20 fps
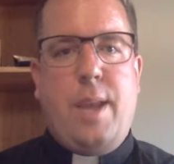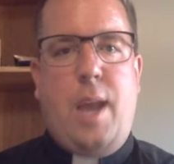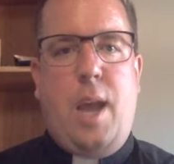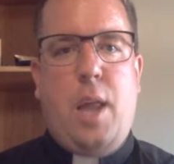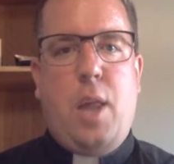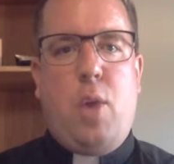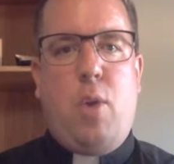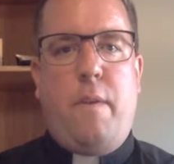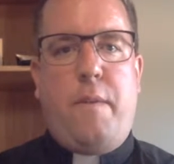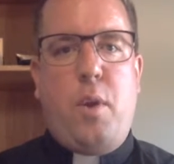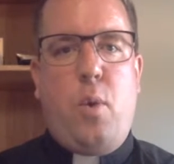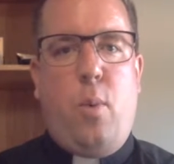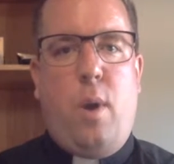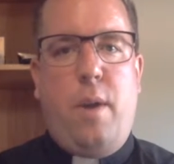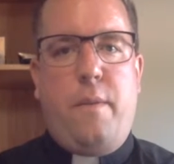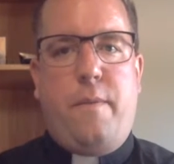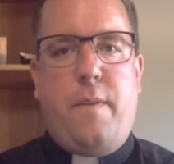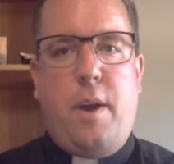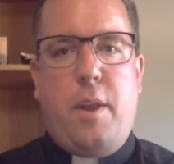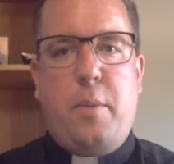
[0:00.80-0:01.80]
Hello
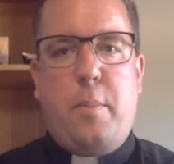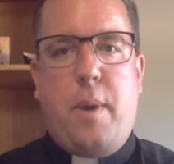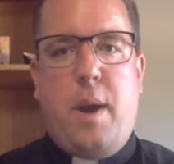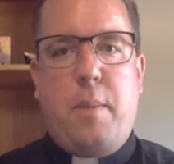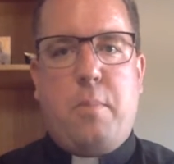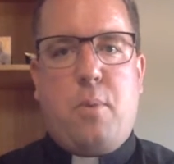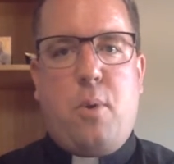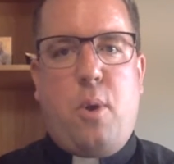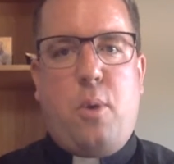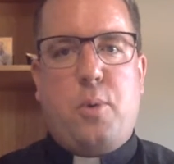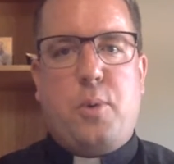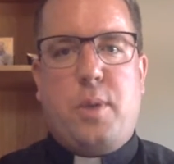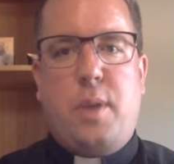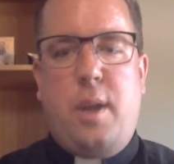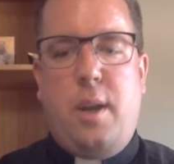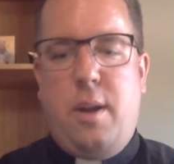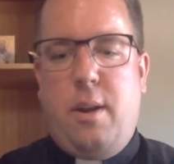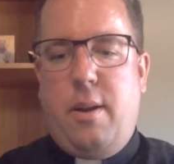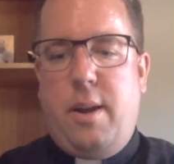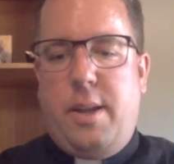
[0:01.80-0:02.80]
everyone, Father Bob Gross
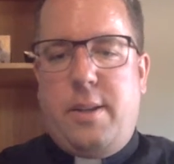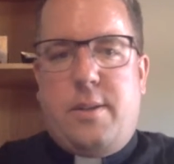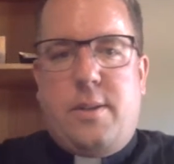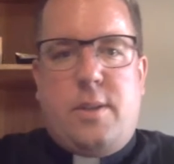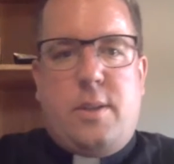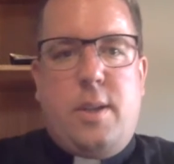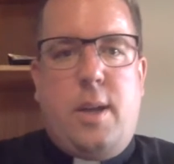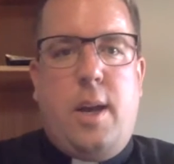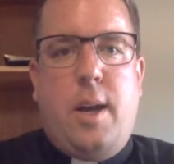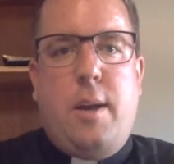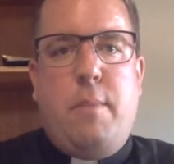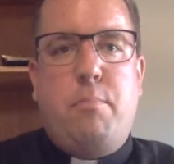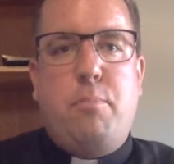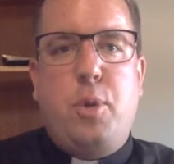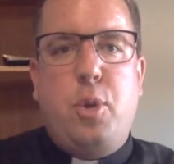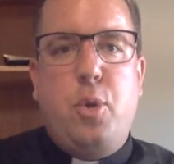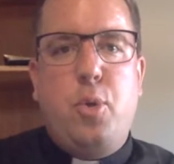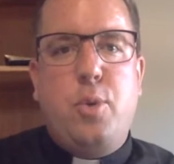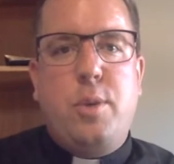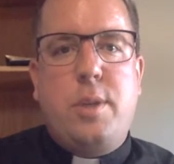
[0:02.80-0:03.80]
here. It's
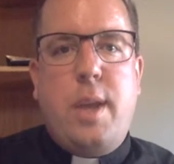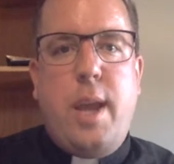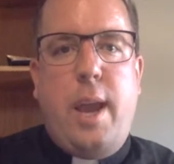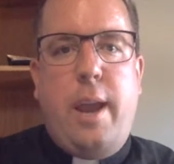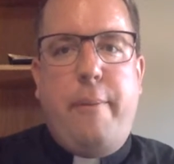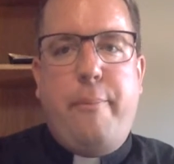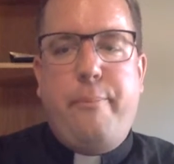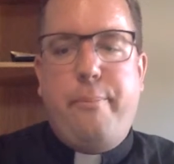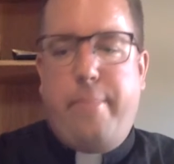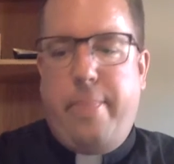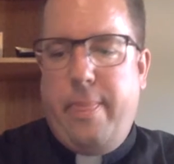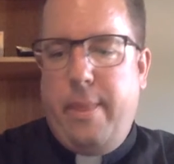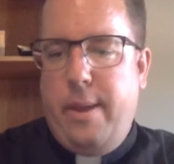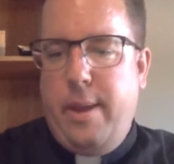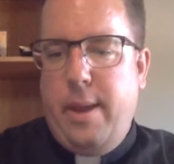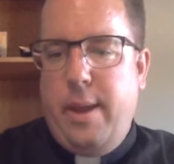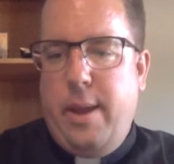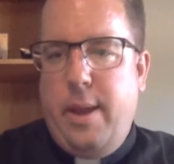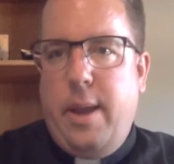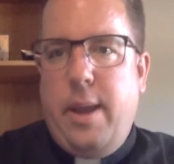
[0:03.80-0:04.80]
Tuesday.
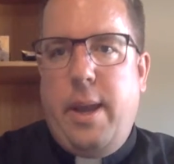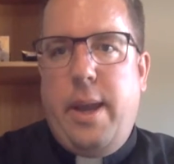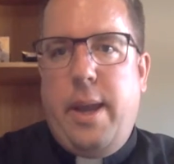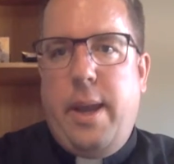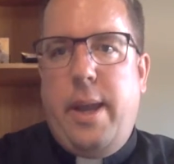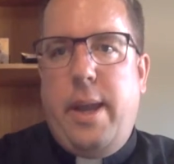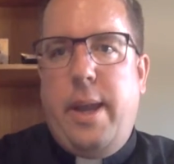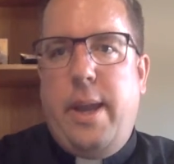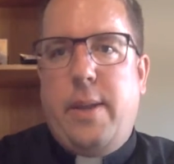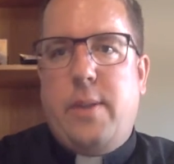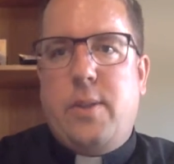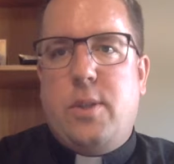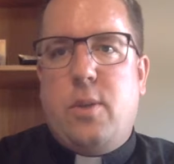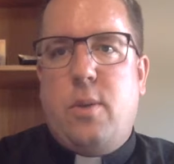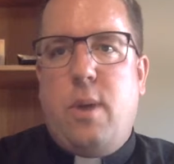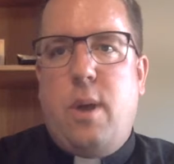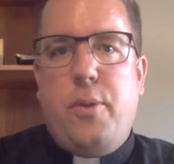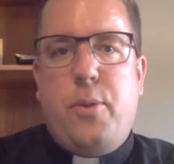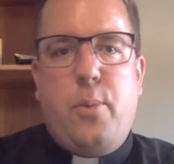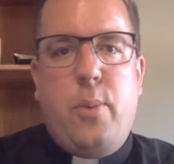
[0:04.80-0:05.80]
It's
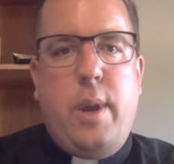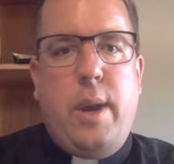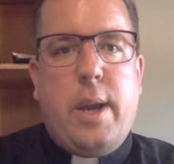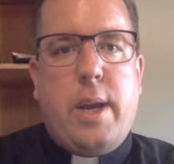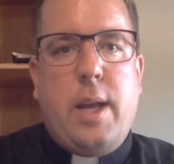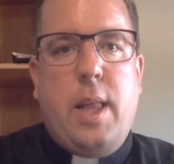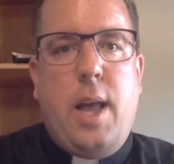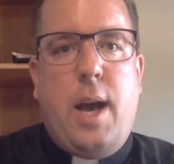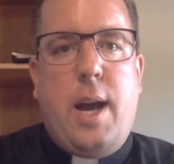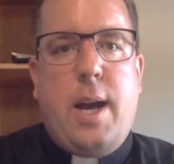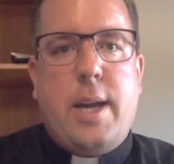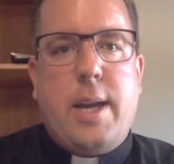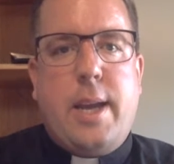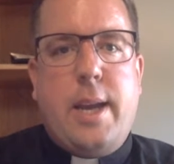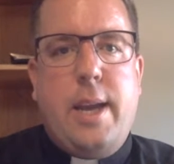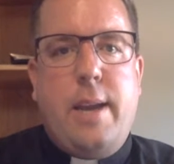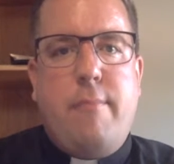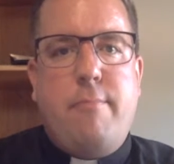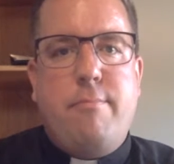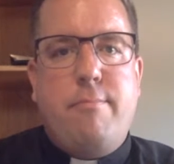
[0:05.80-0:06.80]
around 3
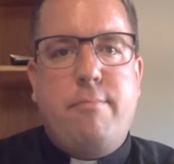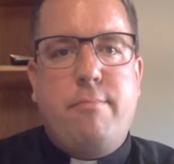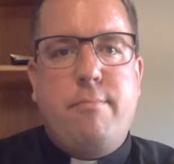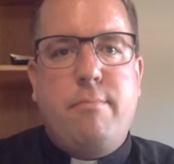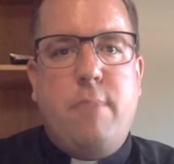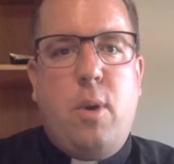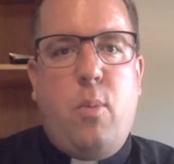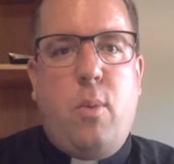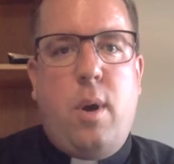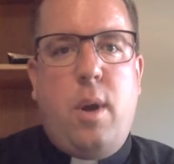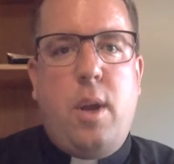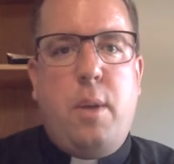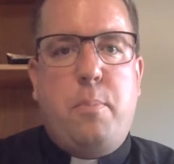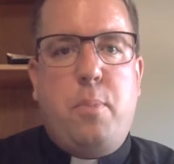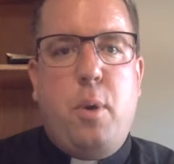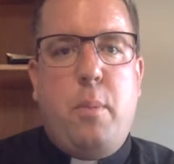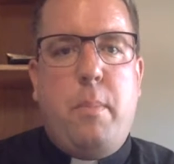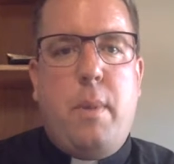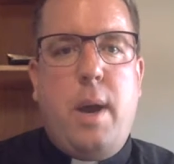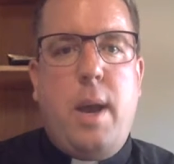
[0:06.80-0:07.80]
o'clock and wanted
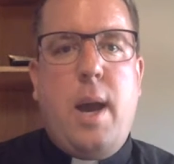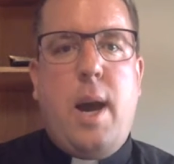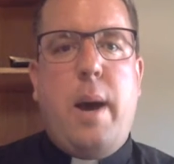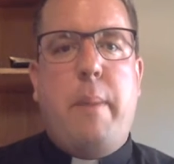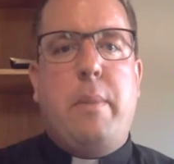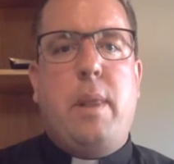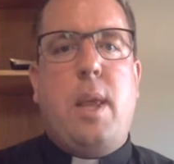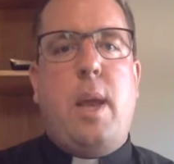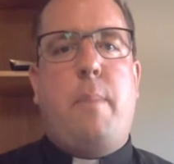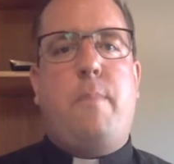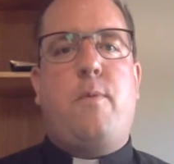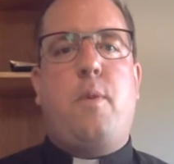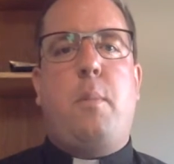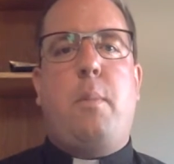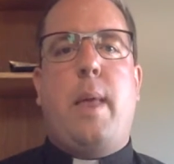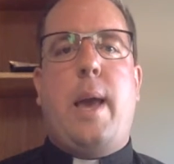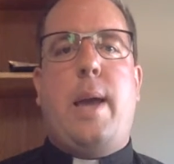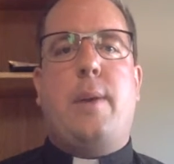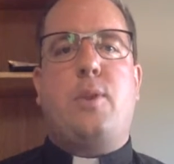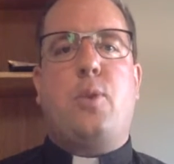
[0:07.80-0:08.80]
to put my homily up
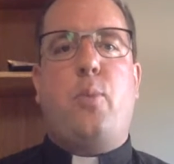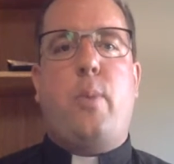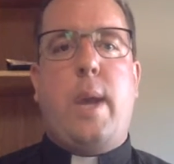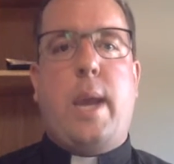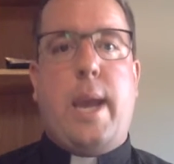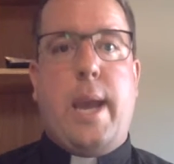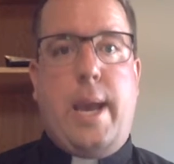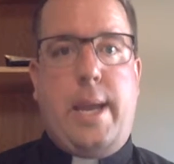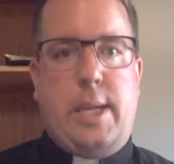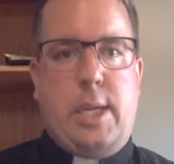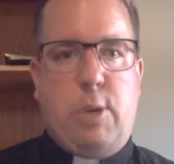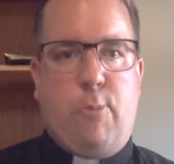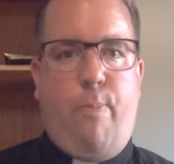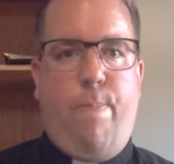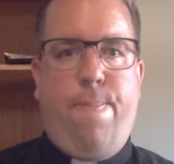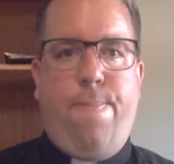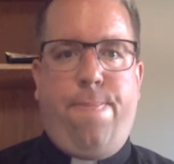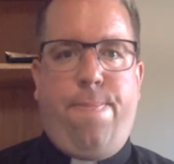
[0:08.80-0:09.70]
from last weekend.